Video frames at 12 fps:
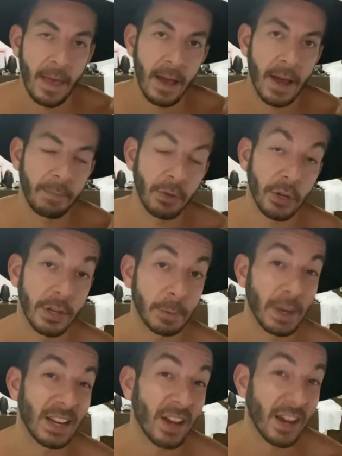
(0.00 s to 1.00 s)
Um, you can only
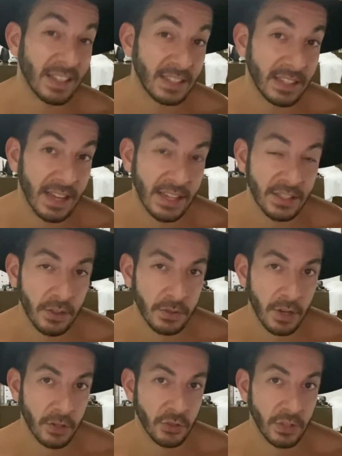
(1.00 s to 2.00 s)
spend 90 days in those
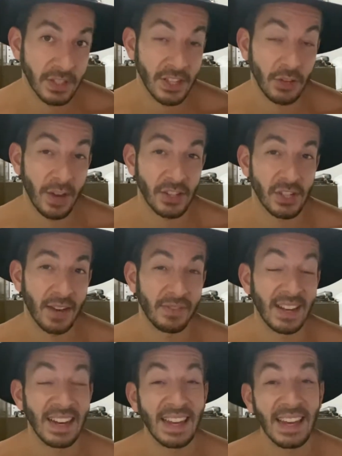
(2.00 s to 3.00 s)
countries, then you actually have
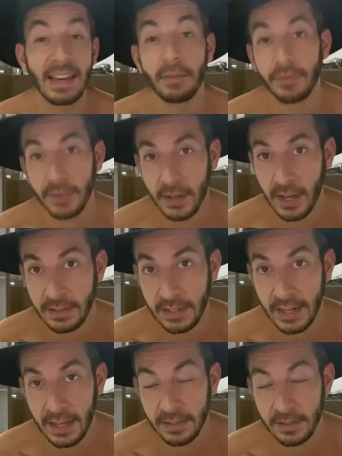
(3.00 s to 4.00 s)
to leave for 90
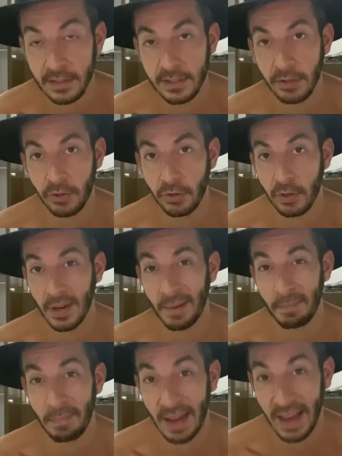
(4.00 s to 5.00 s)
days until you can
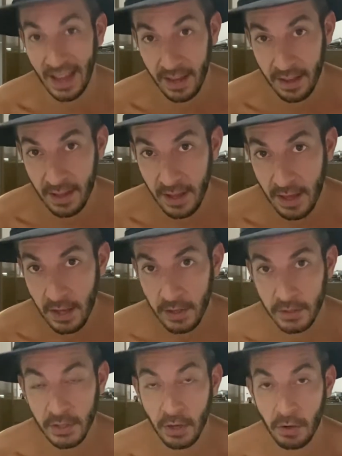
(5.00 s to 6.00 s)
come back.
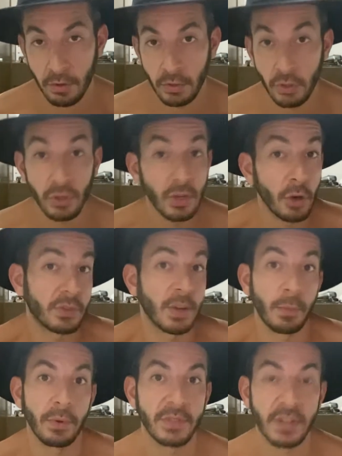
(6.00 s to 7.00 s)
So you can go
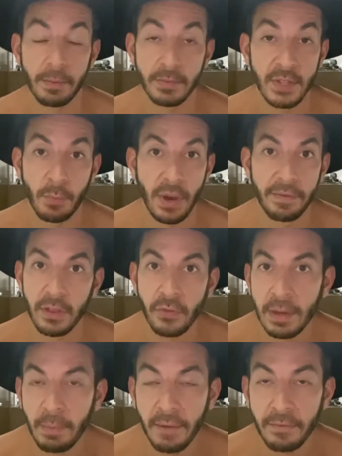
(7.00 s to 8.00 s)
somewhere, some, somewhere for
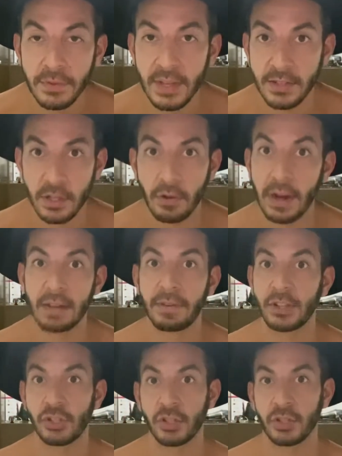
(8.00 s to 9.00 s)
three months. That's a great
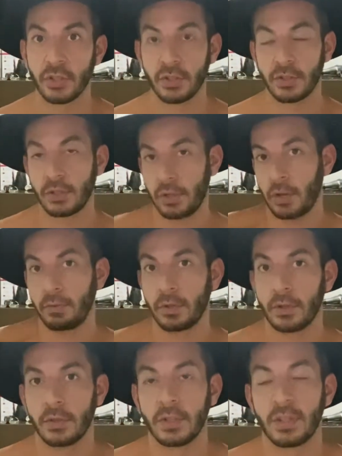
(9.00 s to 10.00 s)
adventure to, you know, to,
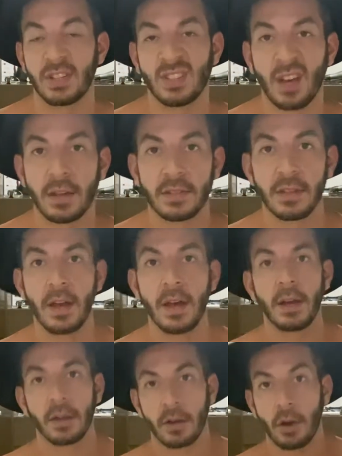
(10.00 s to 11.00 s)
to discuss.
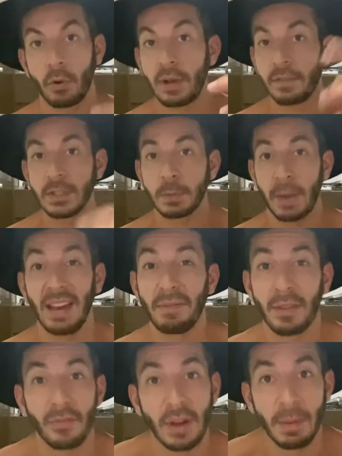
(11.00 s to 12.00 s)
Go live in Spain
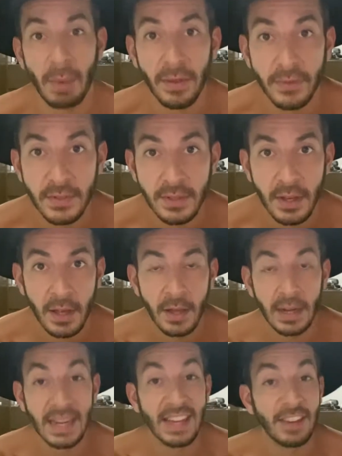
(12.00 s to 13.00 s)
for three months.
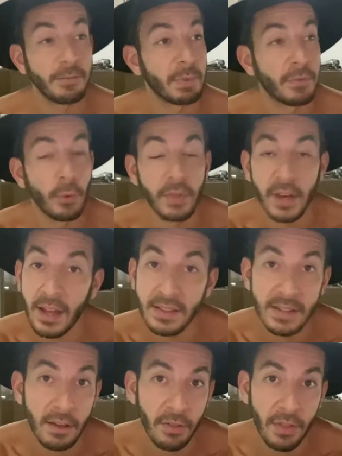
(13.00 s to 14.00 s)
Leave before the
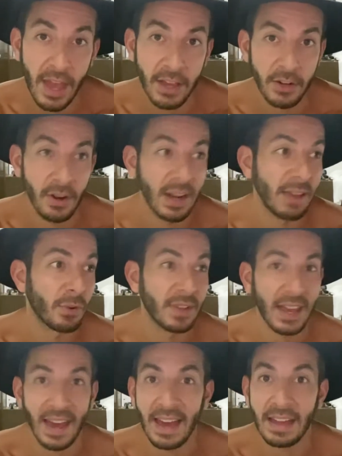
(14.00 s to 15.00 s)
90th day, you know, leave on
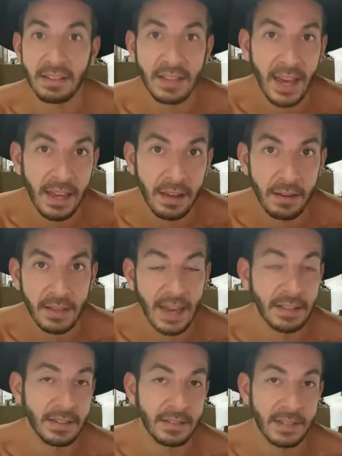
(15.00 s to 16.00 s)
day 88,
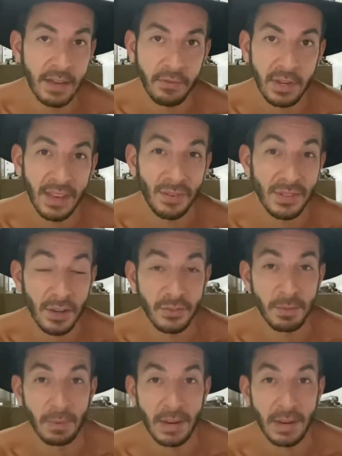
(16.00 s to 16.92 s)
87, give yourself some